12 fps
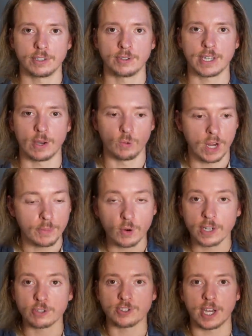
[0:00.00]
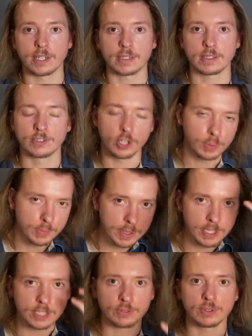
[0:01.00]
you get way more energetic.
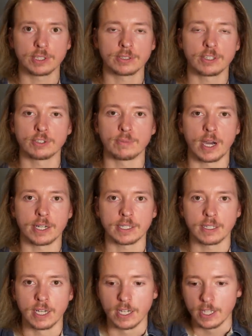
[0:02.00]
Dopamine gets released in your body.